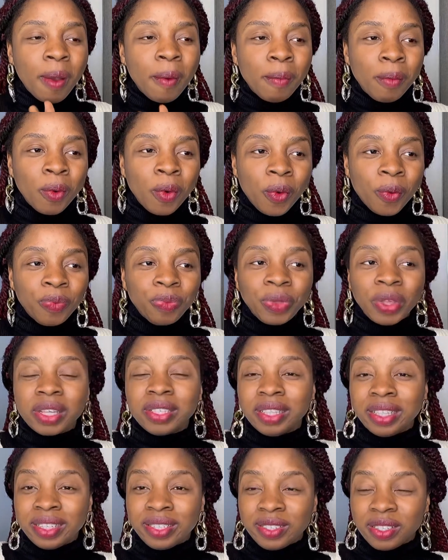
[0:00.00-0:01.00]
But
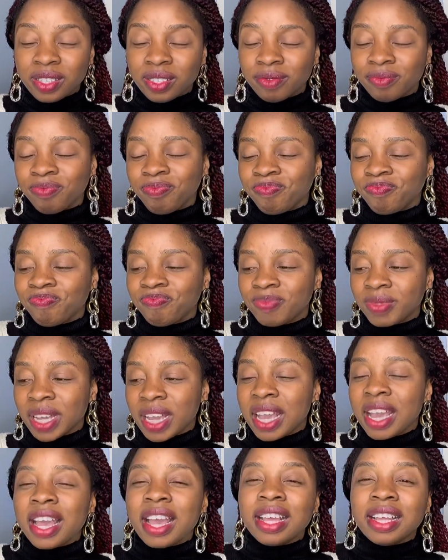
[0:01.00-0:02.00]
listen,
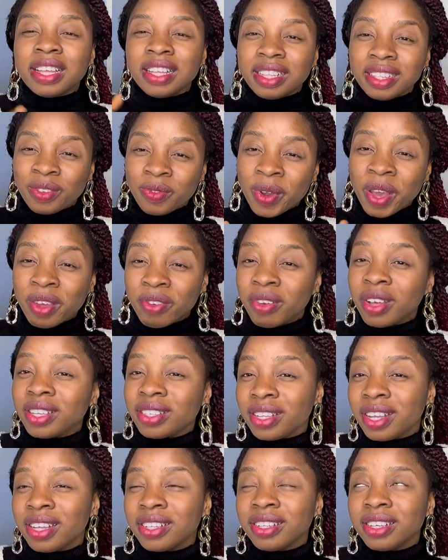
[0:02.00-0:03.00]
the way I
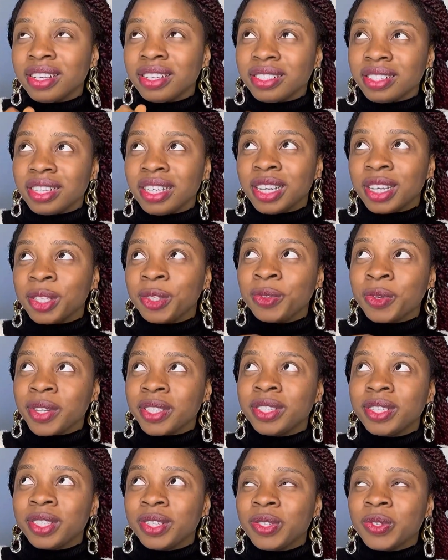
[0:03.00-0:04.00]
fasted in the year
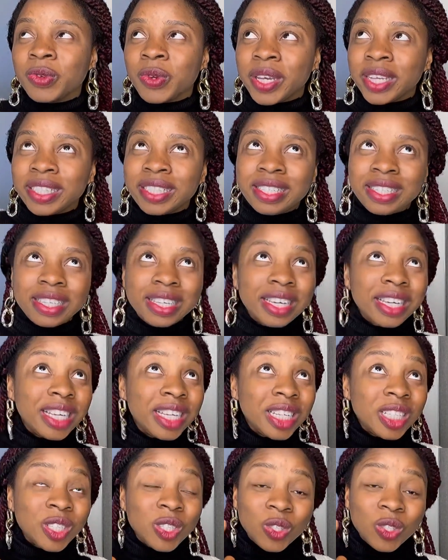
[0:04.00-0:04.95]
2022.